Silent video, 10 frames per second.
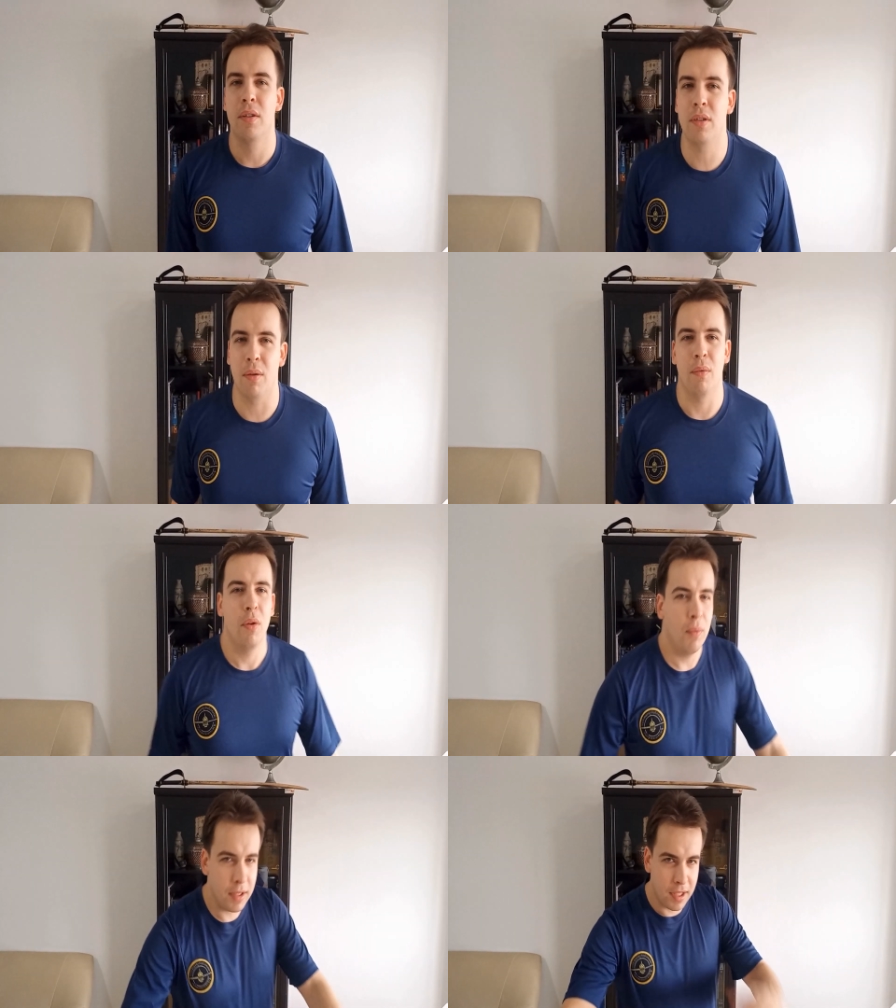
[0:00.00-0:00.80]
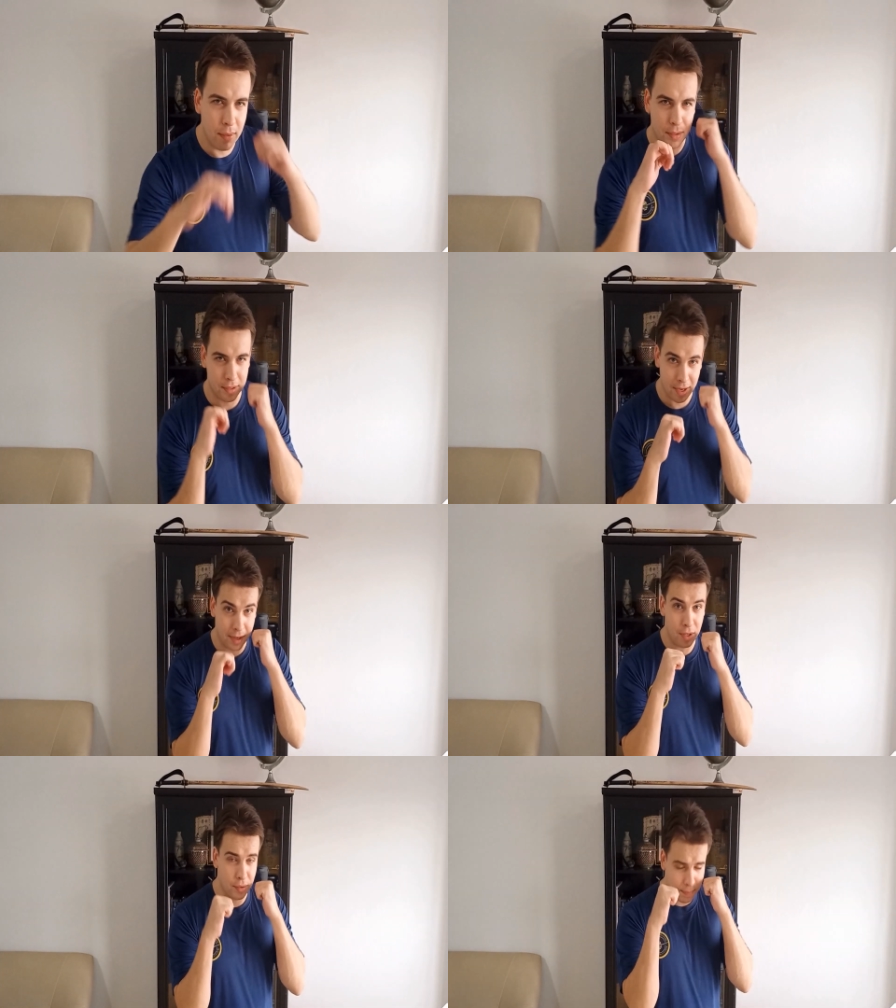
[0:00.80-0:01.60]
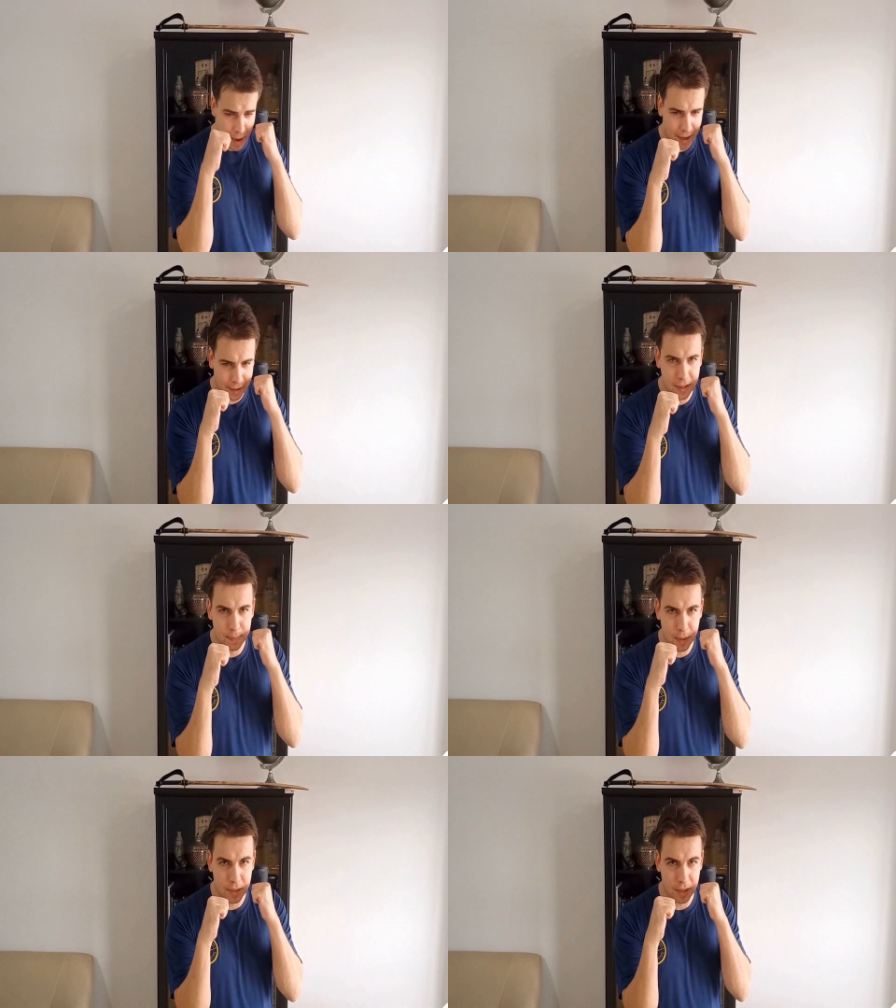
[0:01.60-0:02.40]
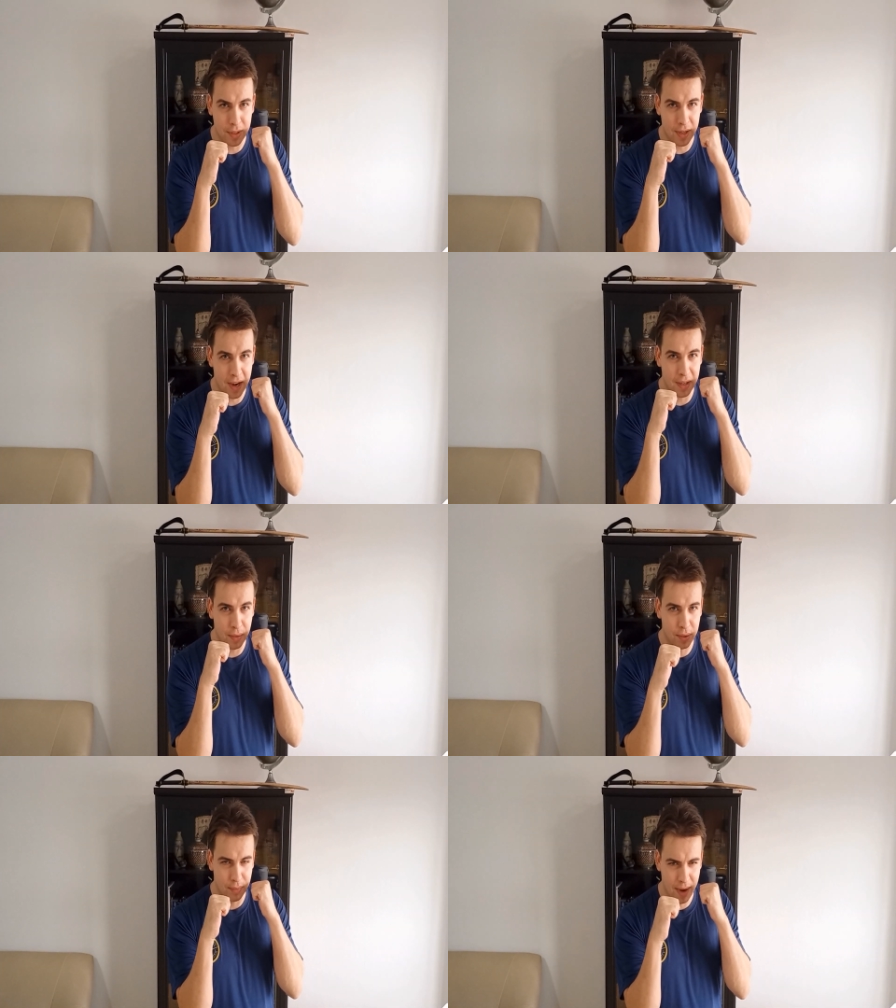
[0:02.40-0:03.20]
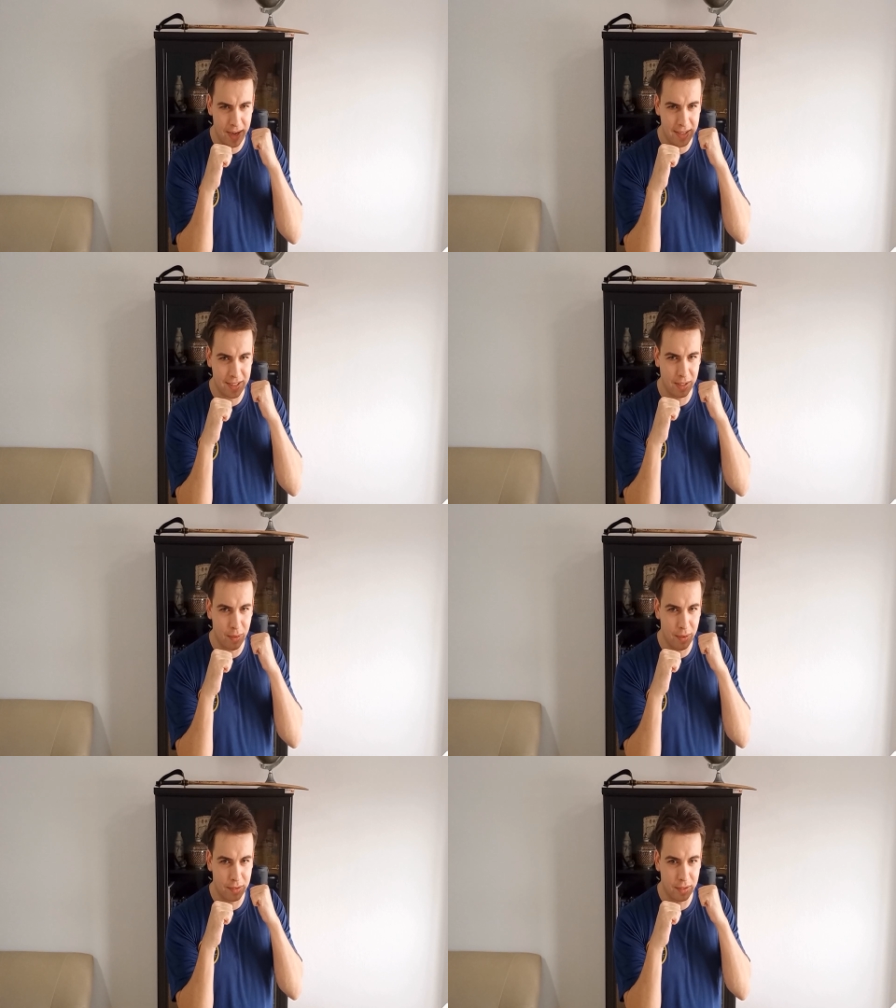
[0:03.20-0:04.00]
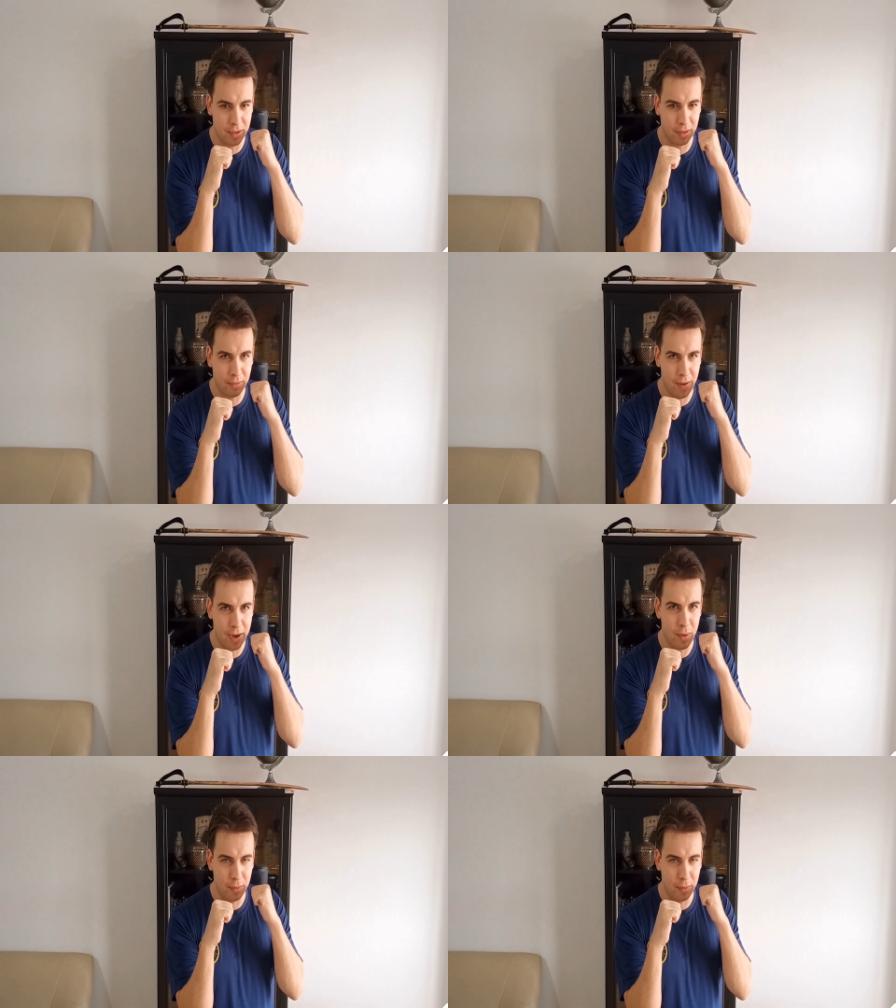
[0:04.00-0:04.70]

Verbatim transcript: So, once he was done, he was back in this position and he was ready to go on to another fight,